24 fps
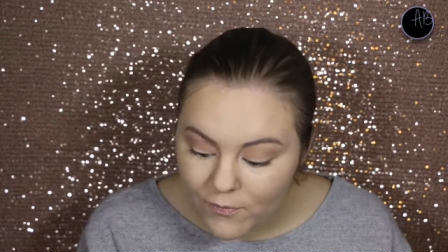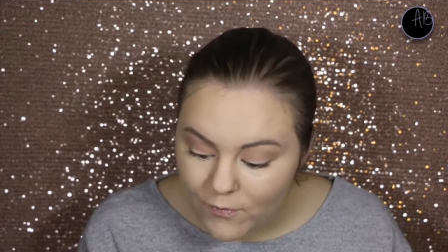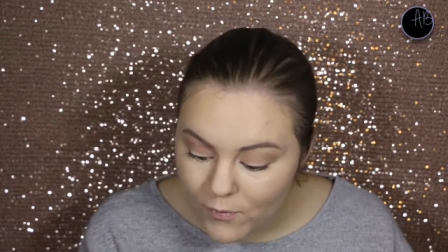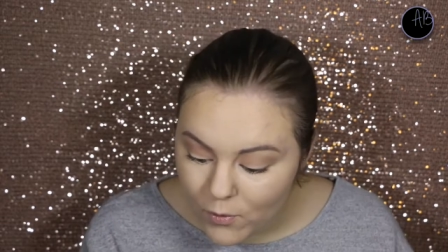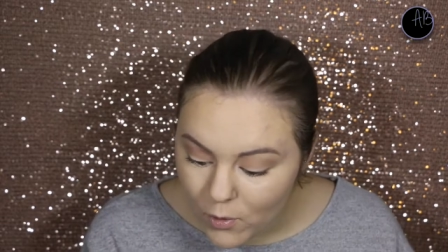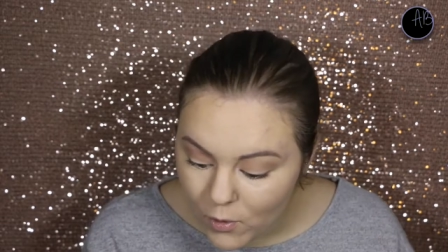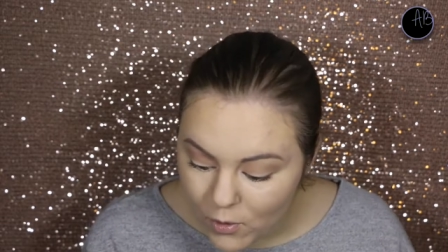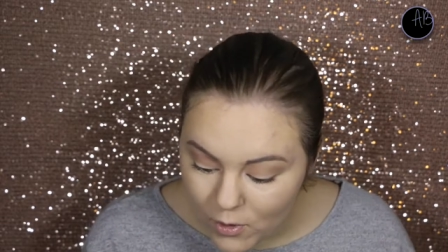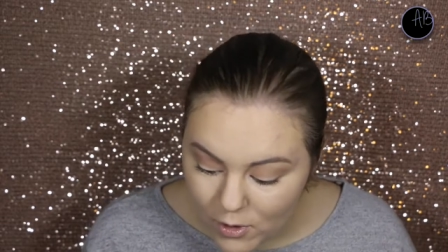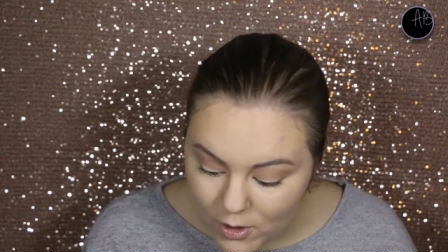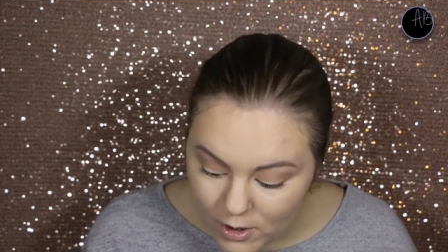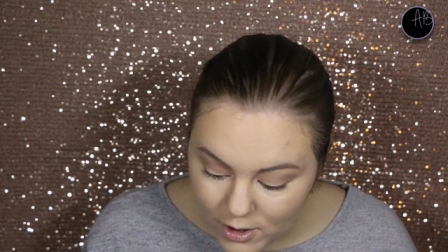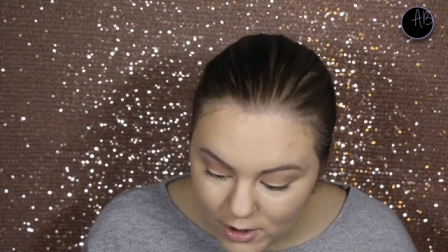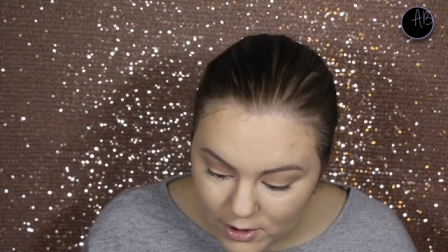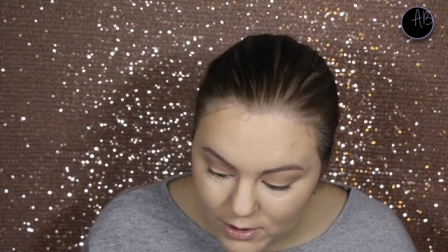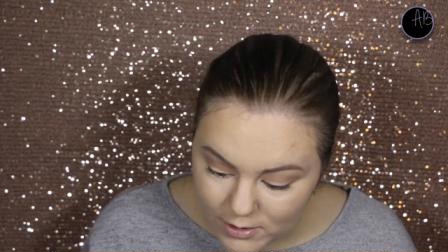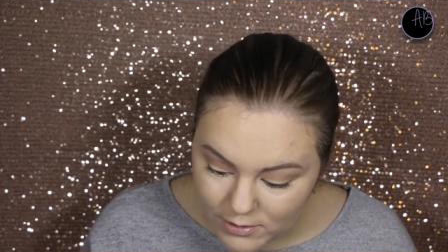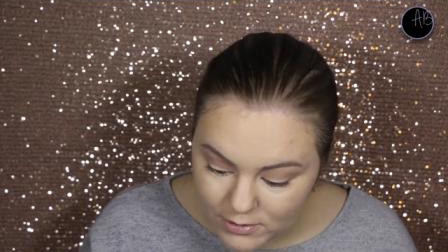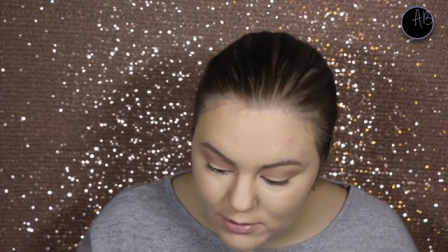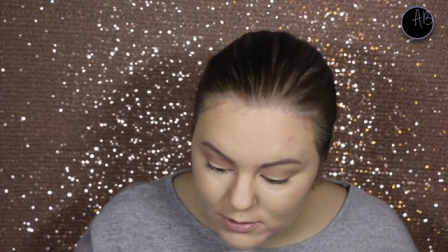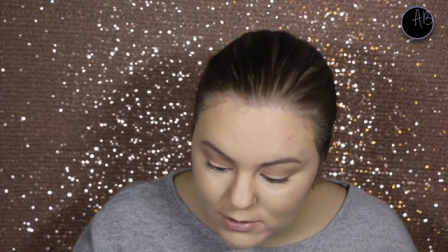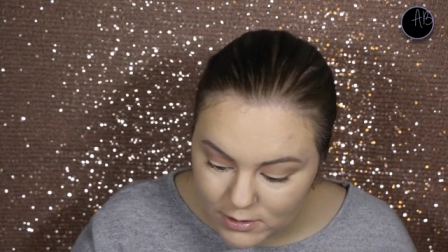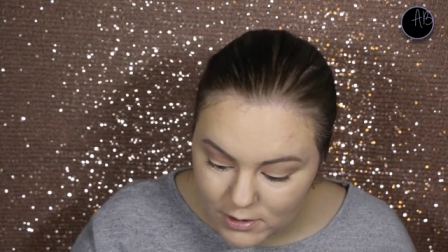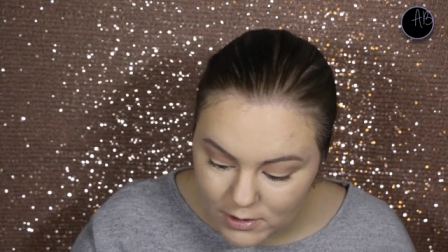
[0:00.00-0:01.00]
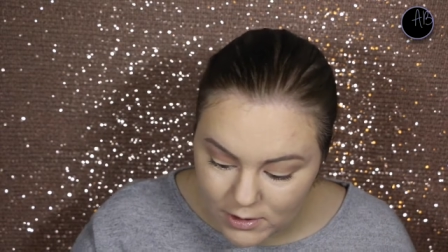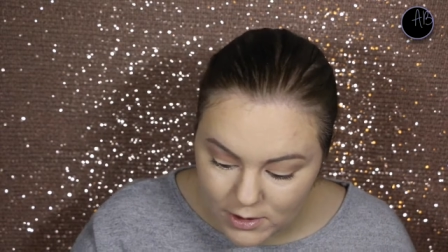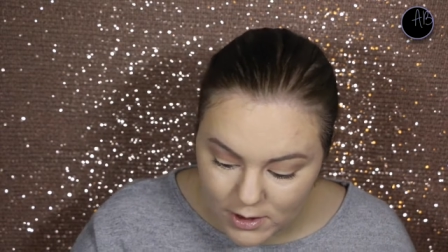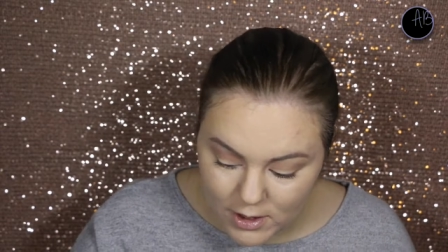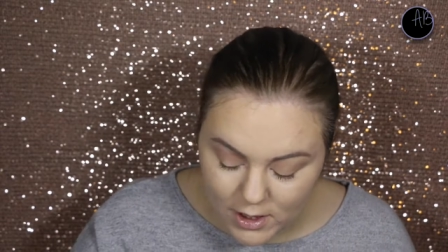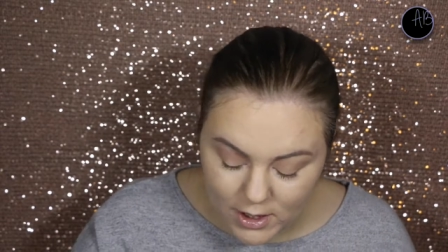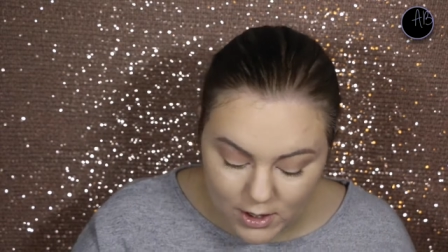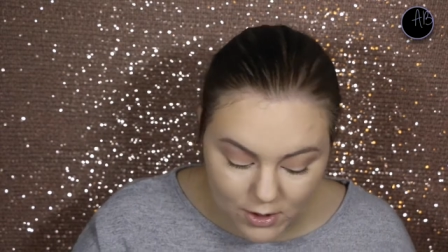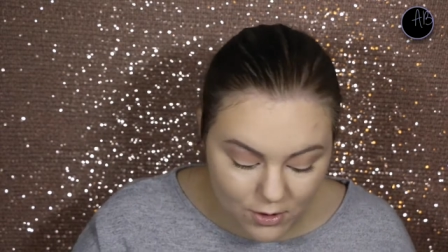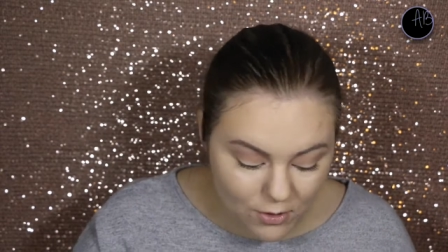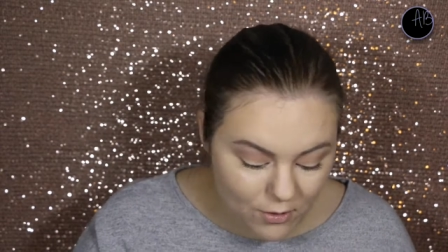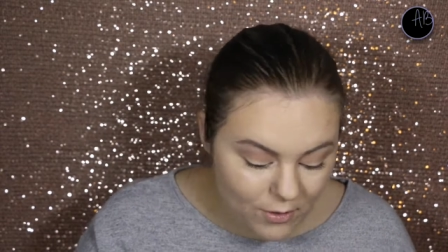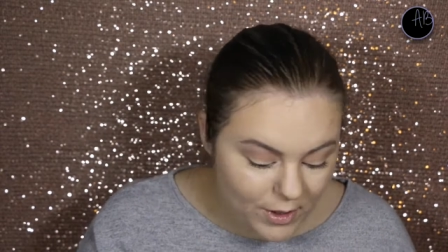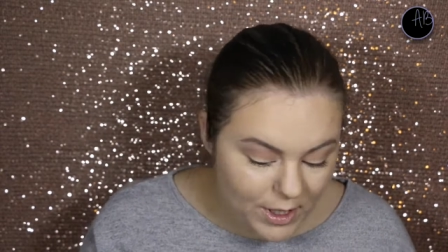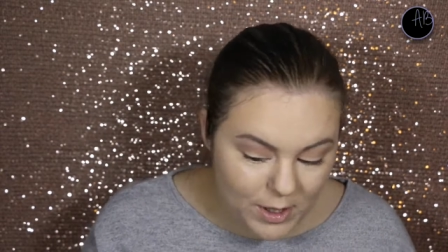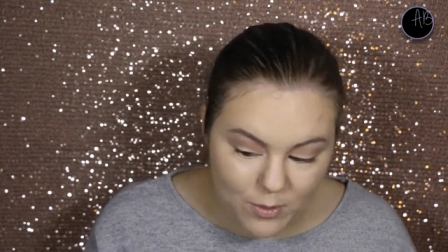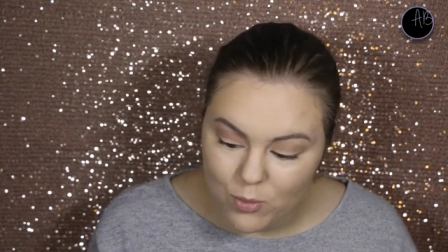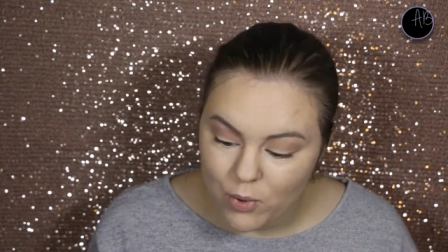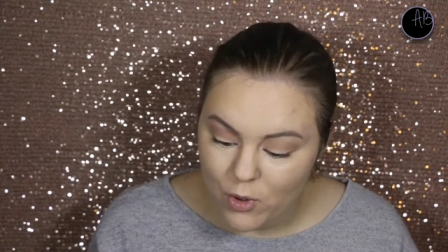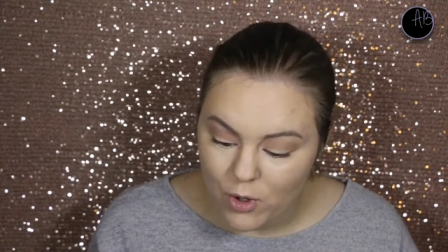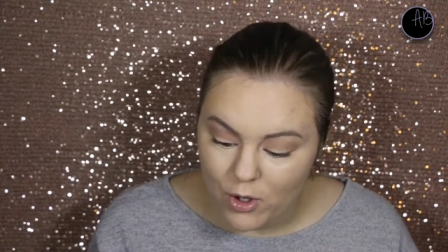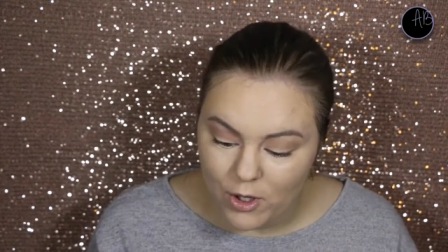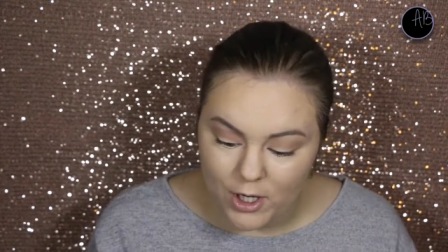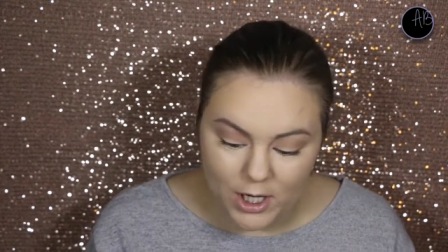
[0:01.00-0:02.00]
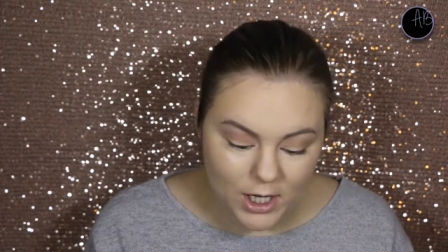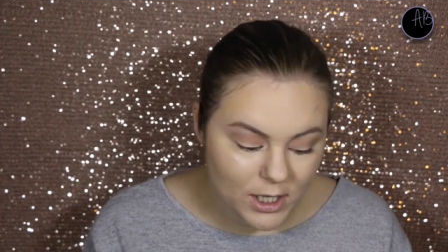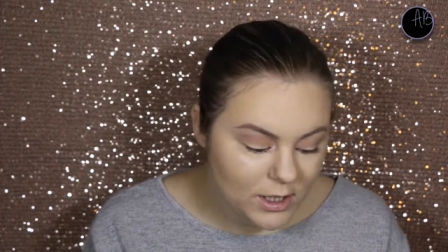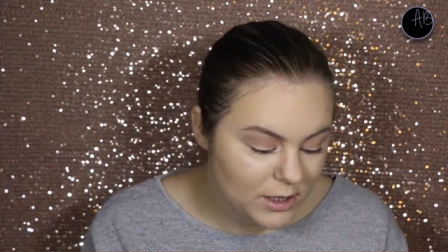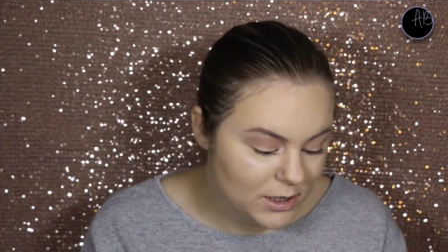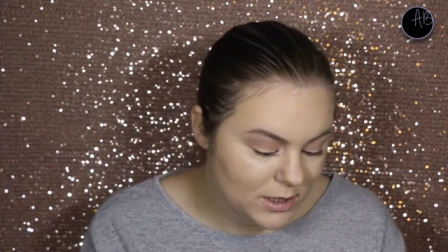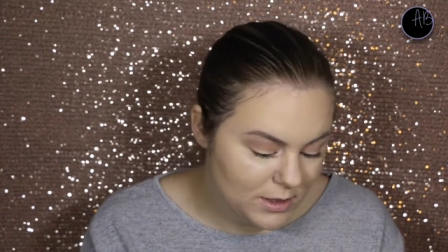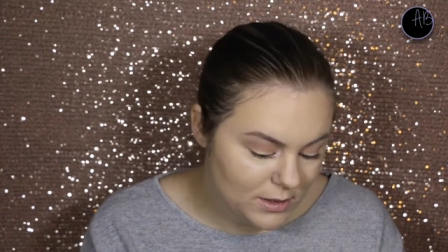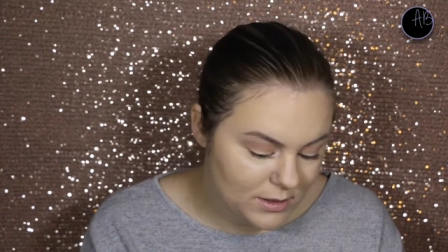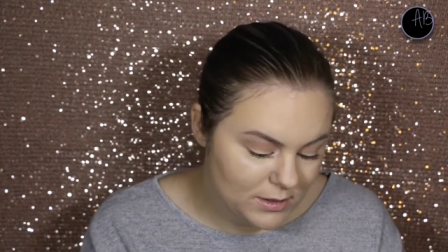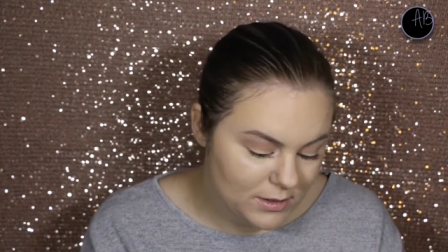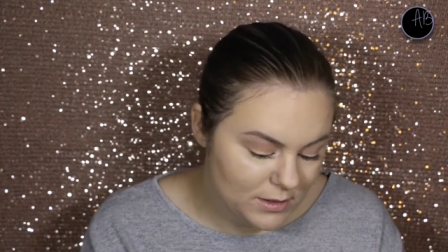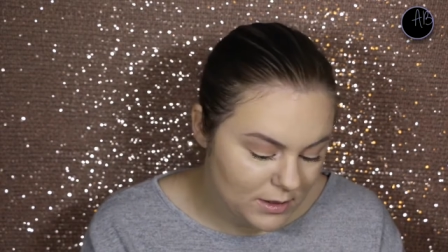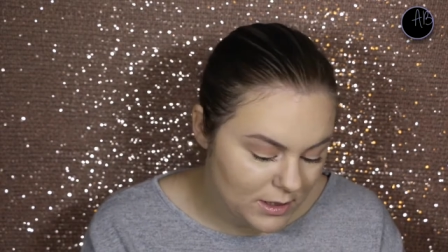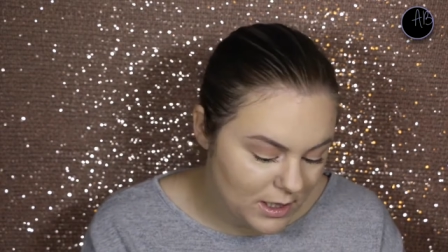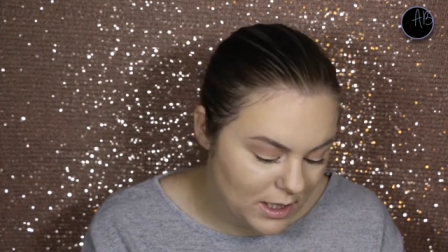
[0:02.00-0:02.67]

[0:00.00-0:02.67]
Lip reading: For a cream product,